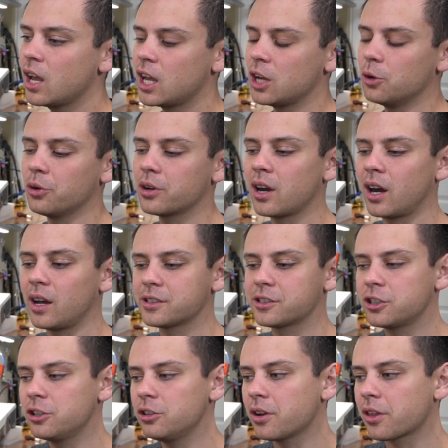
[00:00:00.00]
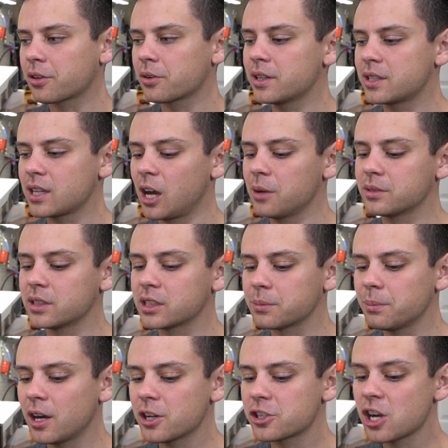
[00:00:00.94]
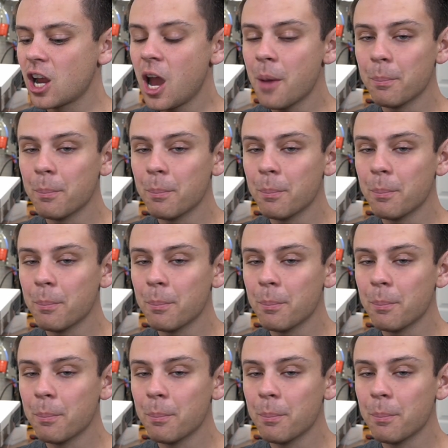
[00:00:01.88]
it will cost two to three times as much,